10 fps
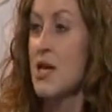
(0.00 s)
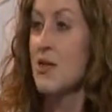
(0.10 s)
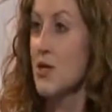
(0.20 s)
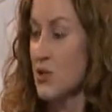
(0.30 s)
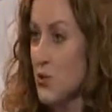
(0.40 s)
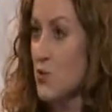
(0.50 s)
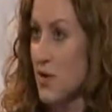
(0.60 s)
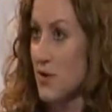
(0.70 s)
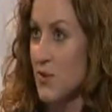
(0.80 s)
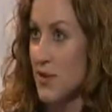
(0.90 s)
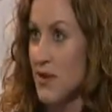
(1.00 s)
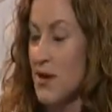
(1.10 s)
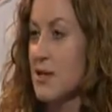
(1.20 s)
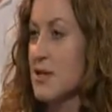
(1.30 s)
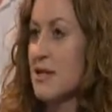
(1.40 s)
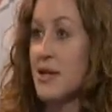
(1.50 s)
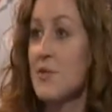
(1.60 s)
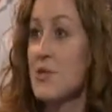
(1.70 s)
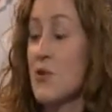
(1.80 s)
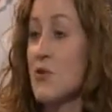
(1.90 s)
they do work with the Gardaí, and
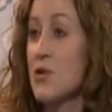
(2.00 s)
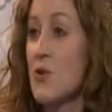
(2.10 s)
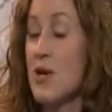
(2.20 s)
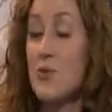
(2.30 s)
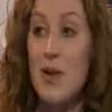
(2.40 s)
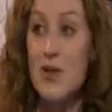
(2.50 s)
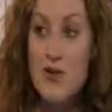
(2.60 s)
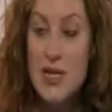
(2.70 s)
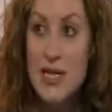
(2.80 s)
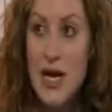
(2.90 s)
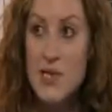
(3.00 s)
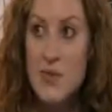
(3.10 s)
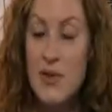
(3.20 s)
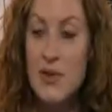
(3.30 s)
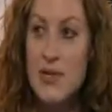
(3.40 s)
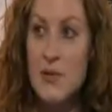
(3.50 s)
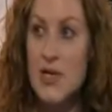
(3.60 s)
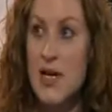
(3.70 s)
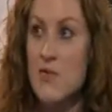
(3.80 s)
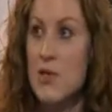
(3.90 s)
I'm told go out about three times a month is what
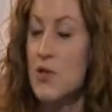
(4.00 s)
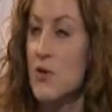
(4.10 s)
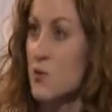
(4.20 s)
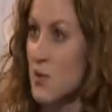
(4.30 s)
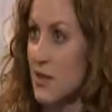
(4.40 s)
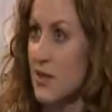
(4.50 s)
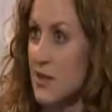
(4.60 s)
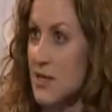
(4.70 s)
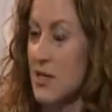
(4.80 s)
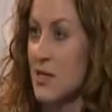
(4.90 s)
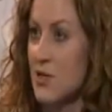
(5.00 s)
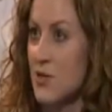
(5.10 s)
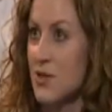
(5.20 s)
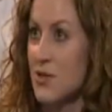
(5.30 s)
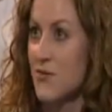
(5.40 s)
I've been told with the Gardaí on joint